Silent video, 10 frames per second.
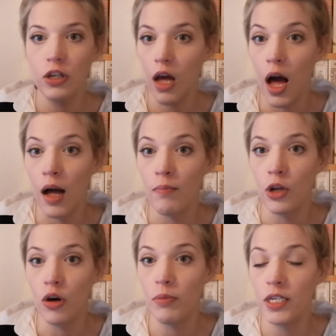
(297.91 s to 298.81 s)
um, you
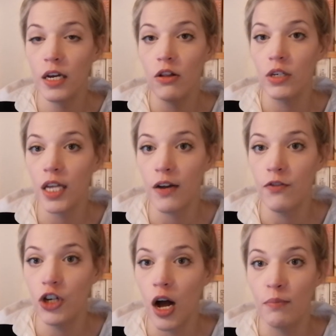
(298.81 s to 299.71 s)
know particular set of
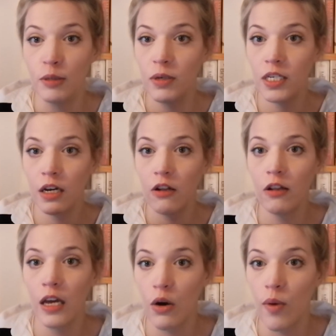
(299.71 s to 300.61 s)
jobs
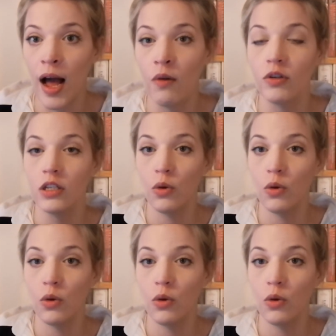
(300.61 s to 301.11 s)
particularly around